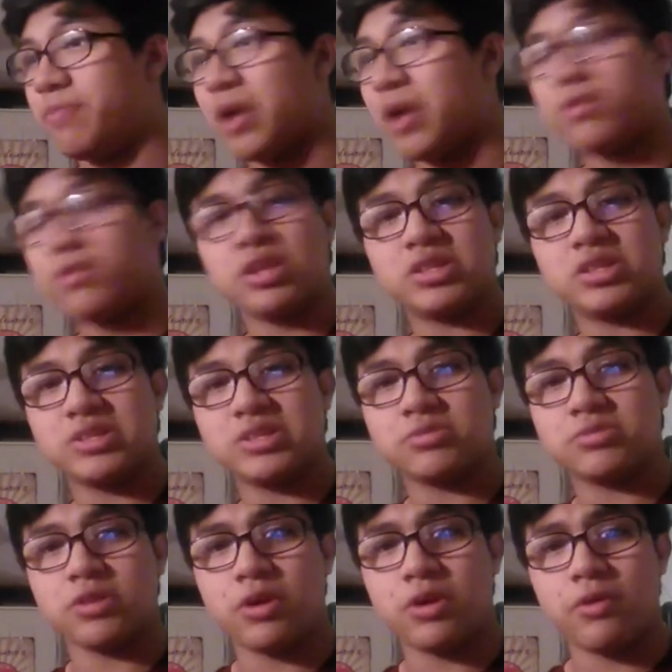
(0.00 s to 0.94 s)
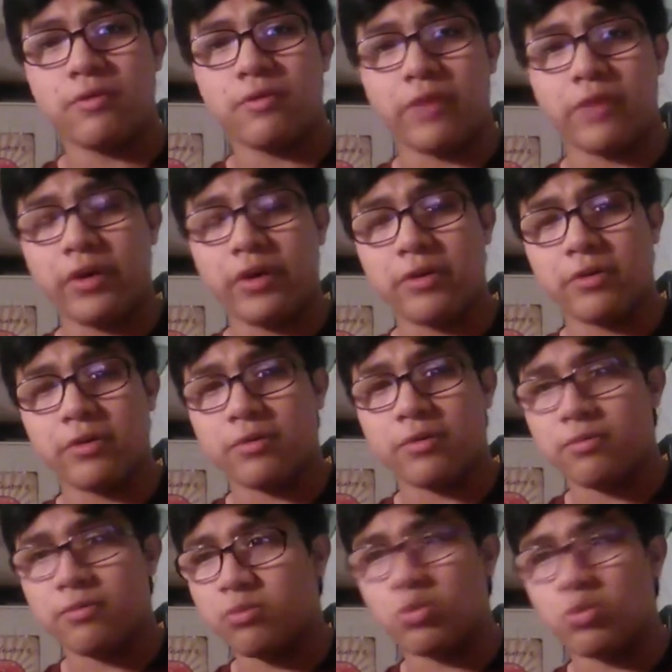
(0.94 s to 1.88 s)
Everything seems to go very
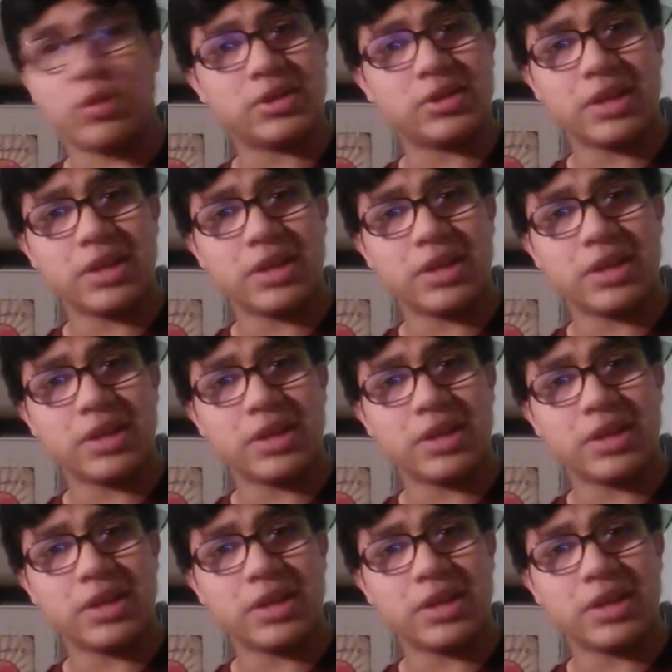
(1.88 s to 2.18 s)
well